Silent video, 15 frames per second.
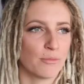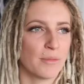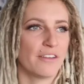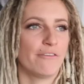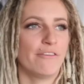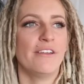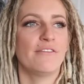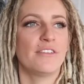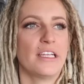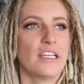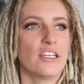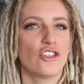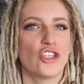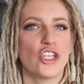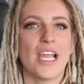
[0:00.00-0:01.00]
mid
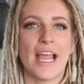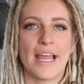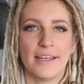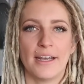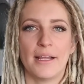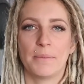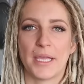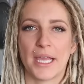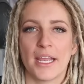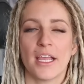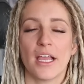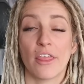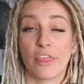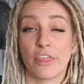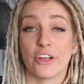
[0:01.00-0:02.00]
50s, she ended up
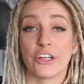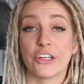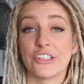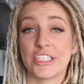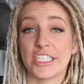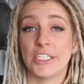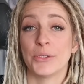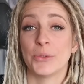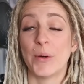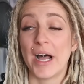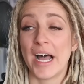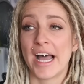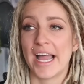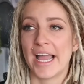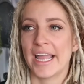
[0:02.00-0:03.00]
getting a third
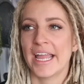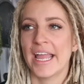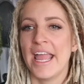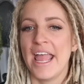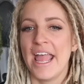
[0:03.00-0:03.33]
DUI.